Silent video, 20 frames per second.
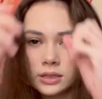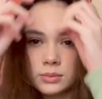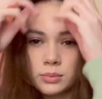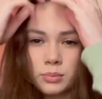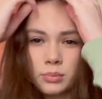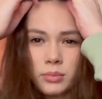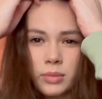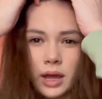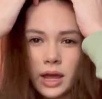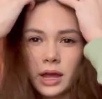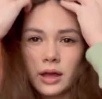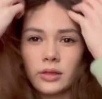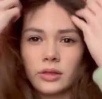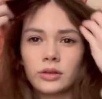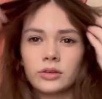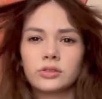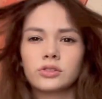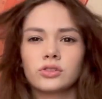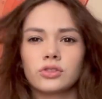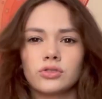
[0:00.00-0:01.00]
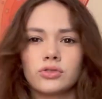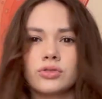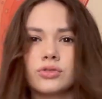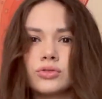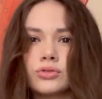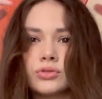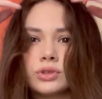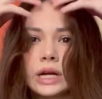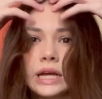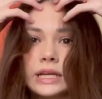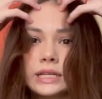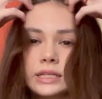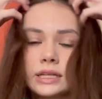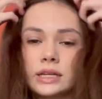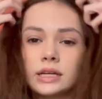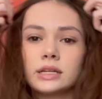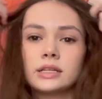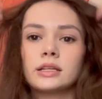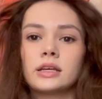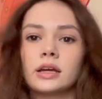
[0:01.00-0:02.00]
My hair looks crazy
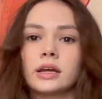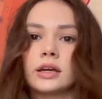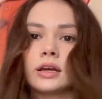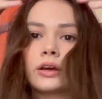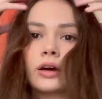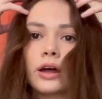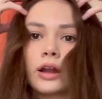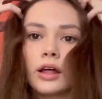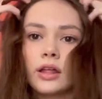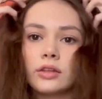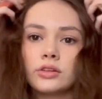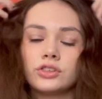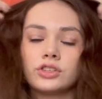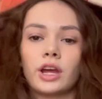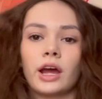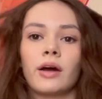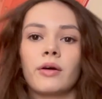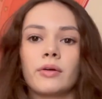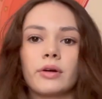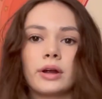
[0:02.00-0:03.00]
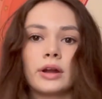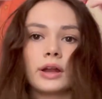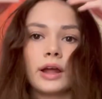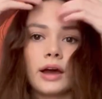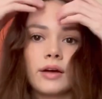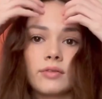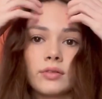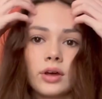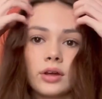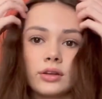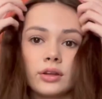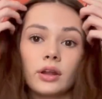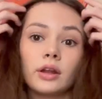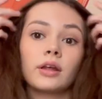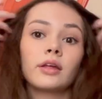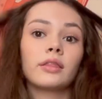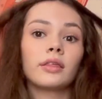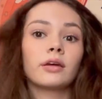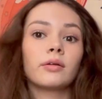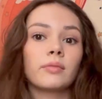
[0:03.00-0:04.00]
because I got out of the shower and have not done
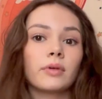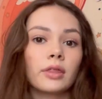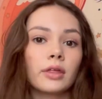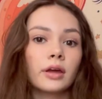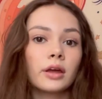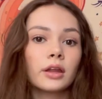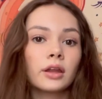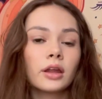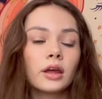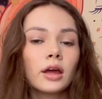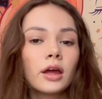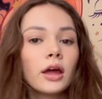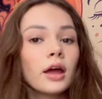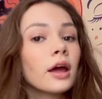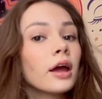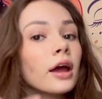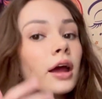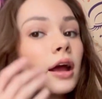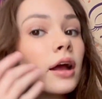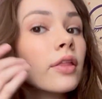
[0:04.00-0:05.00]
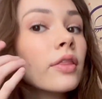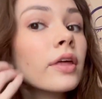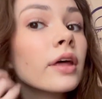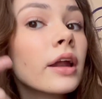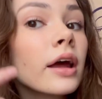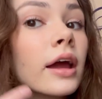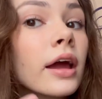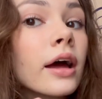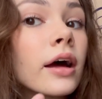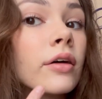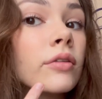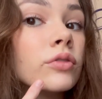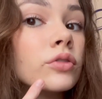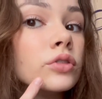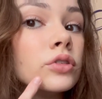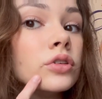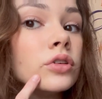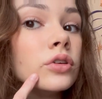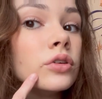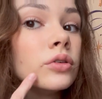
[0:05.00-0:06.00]
anything with it. And then I have
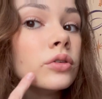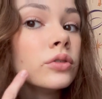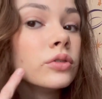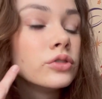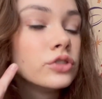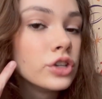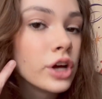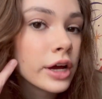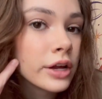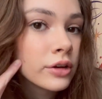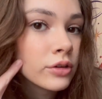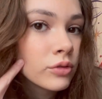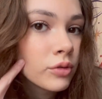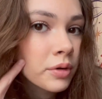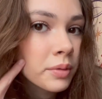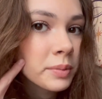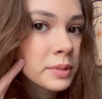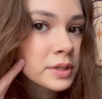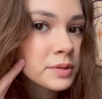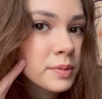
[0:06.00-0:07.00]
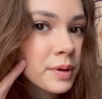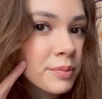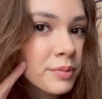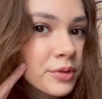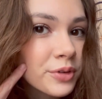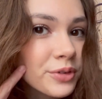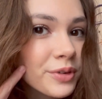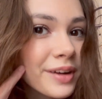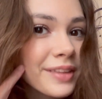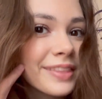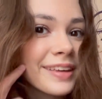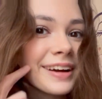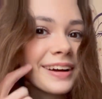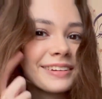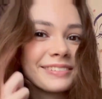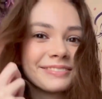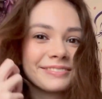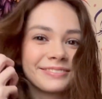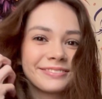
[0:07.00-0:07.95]
two ginormous pimples right there.